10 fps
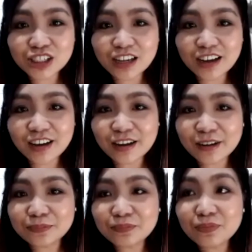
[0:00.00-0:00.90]

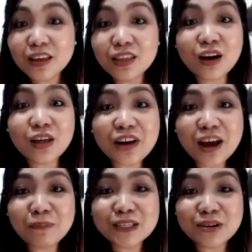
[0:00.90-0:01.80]
the other
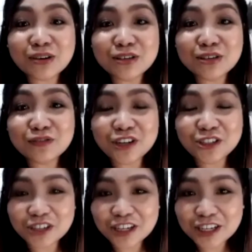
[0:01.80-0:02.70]
episodes for
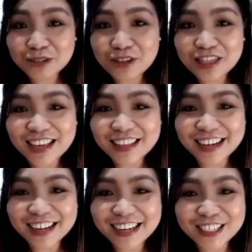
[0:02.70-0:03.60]
Drinks with
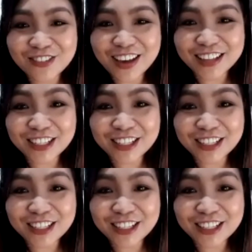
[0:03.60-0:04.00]
Tita as well.